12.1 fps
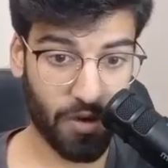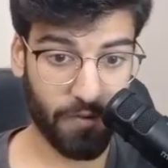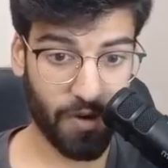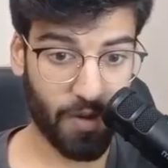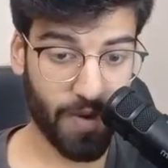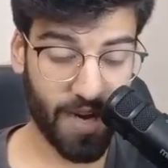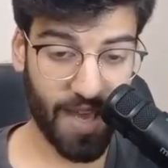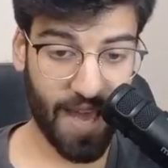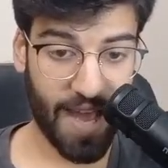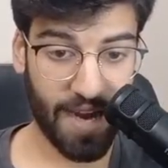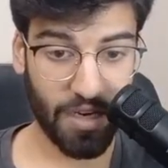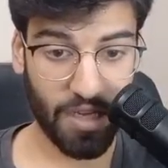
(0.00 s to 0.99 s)
February
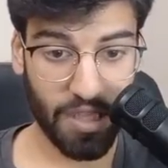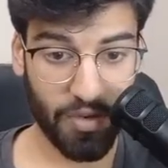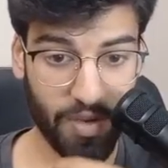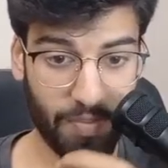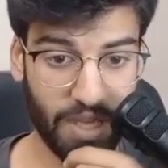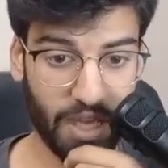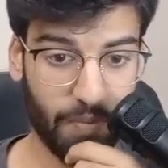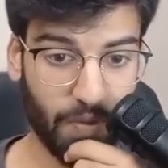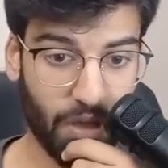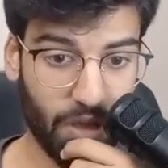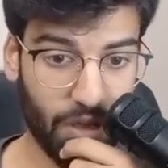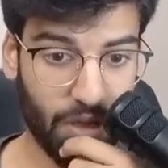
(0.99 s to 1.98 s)
at 3 p.m.
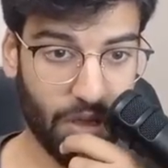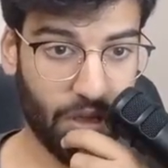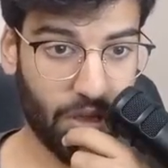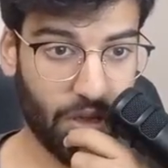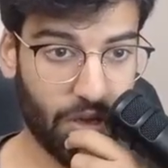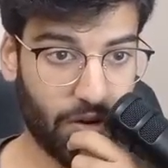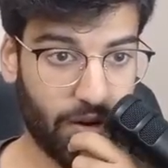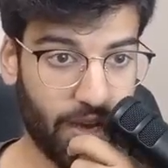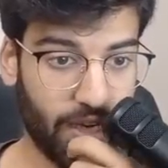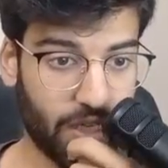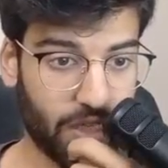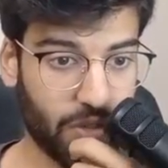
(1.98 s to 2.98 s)

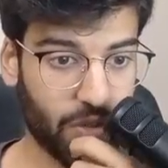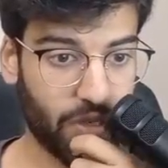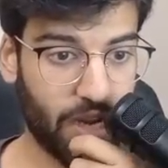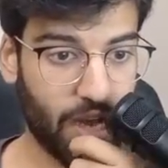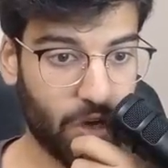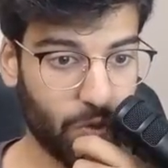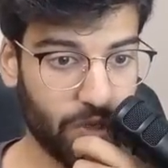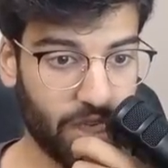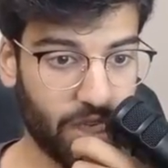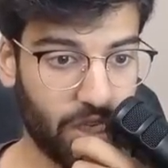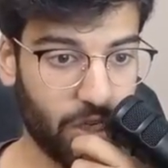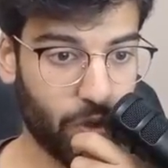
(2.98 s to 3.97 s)
Right, so now we
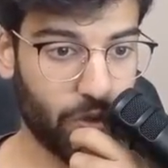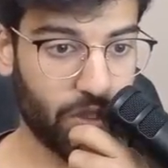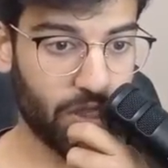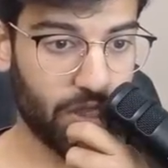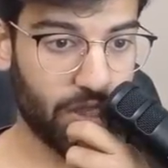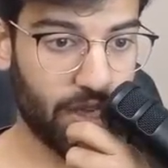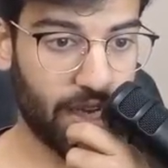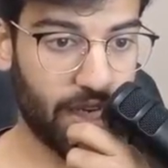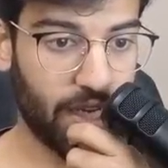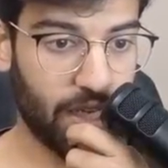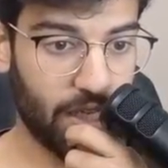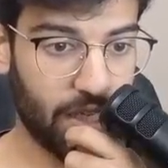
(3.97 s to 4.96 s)
can use this
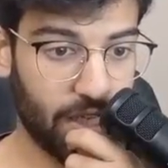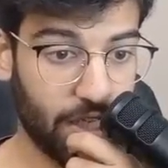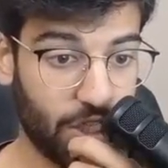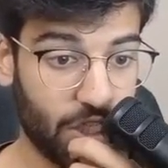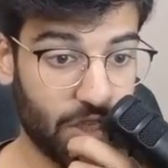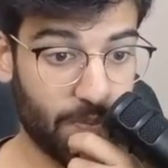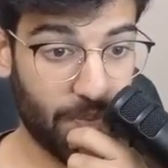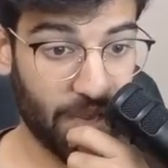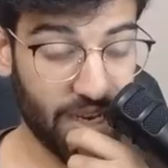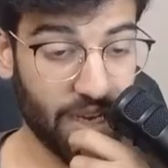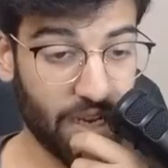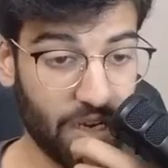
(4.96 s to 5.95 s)
data. Let's just
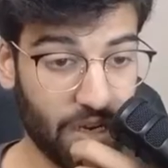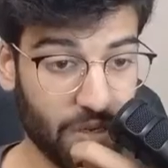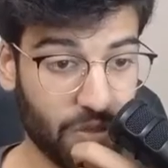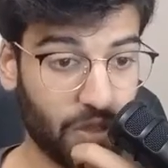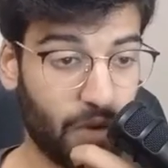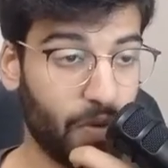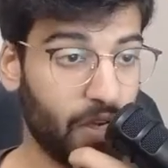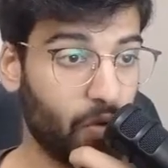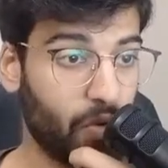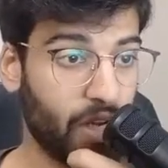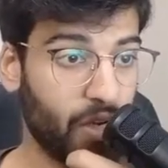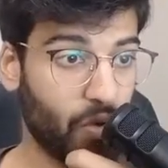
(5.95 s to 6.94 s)
pin it so that we
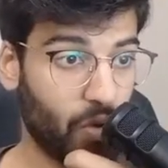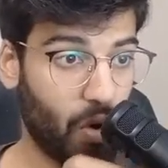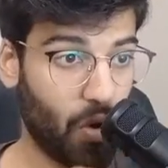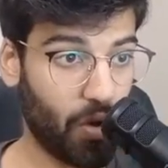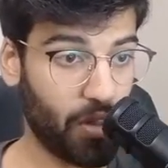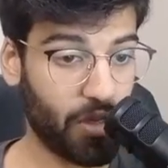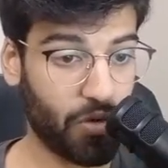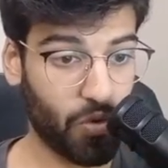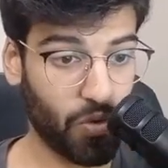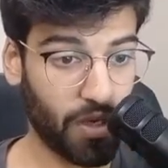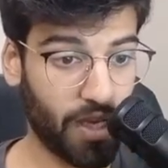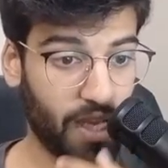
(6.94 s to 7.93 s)
don't need to call the
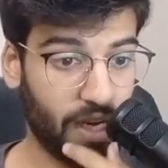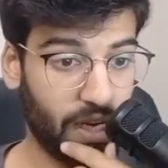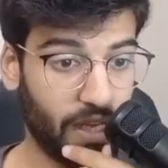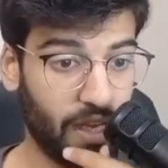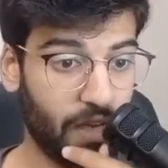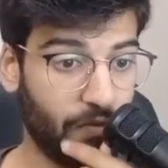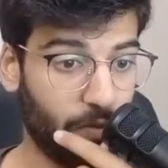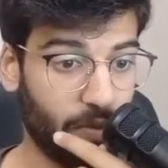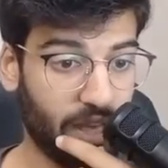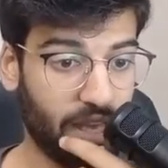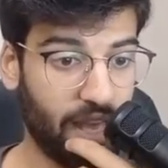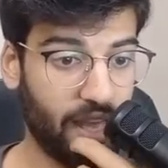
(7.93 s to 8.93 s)
tool again and again from
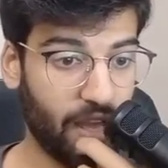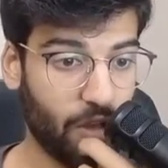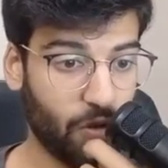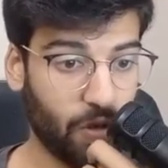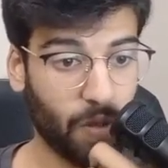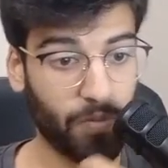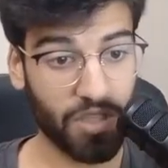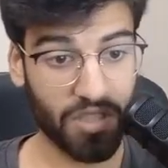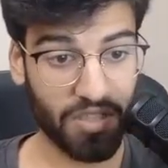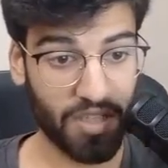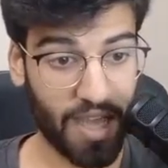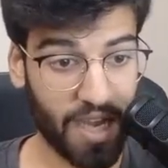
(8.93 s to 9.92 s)
the AI agent. This
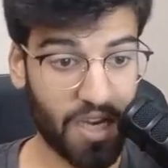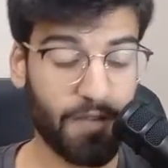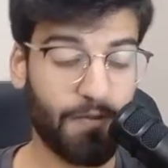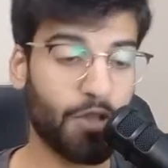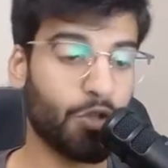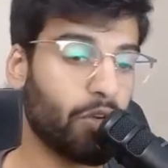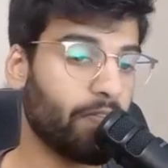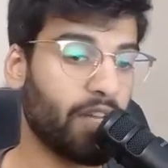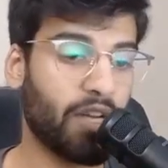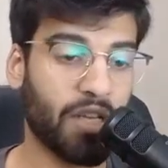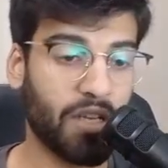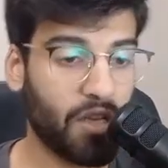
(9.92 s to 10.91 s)
is a handy feature of
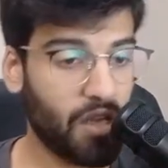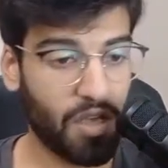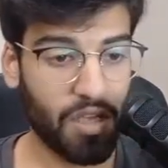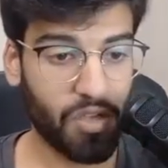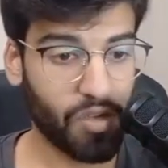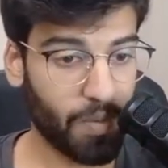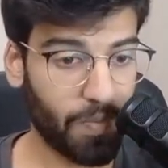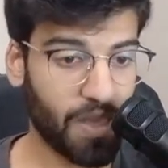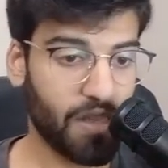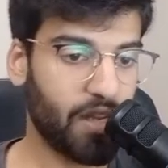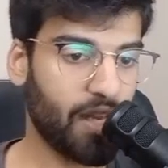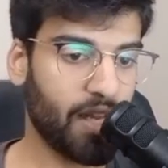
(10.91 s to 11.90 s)
n8n. You can
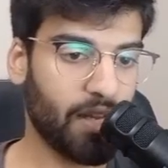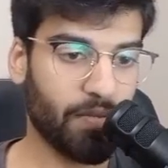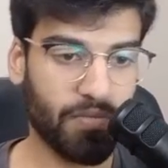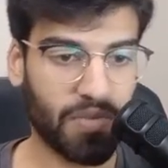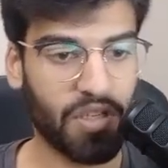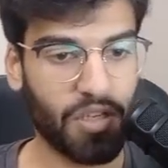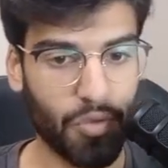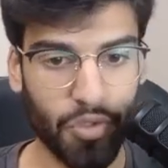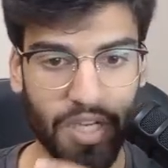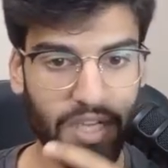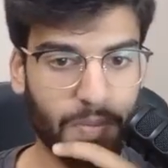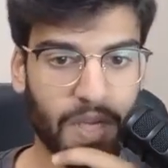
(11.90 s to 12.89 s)
pin the data and use
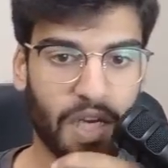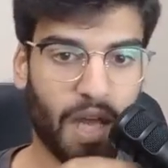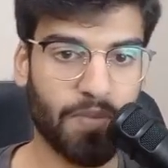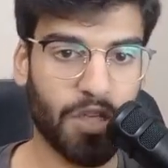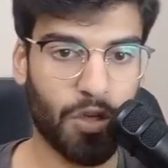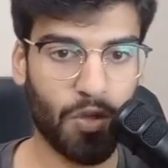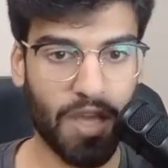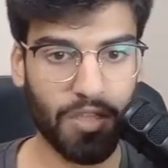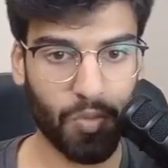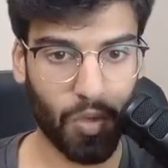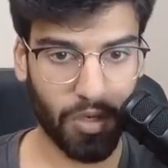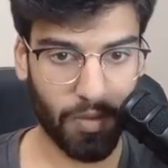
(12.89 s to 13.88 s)
it as many times as
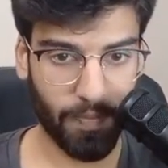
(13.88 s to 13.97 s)
you want.